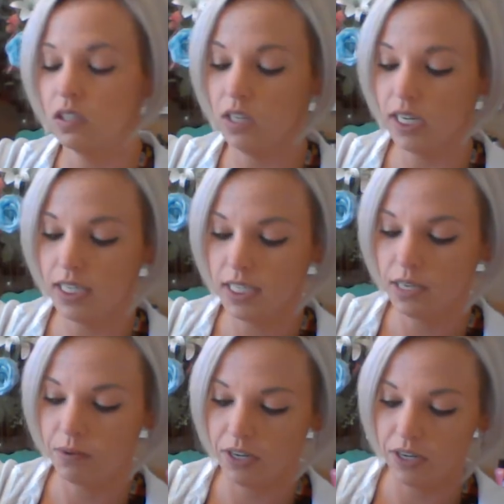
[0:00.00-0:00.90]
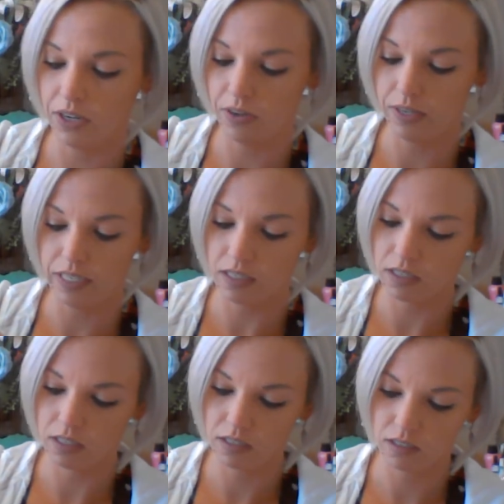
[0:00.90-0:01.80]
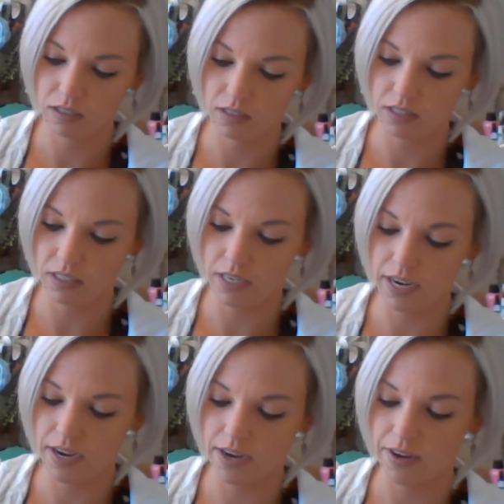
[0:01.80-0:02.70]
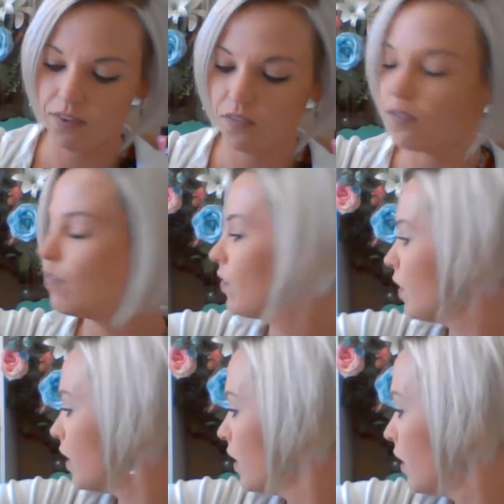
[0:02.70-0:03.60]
I see what you're doing. Mommy. Yeah. My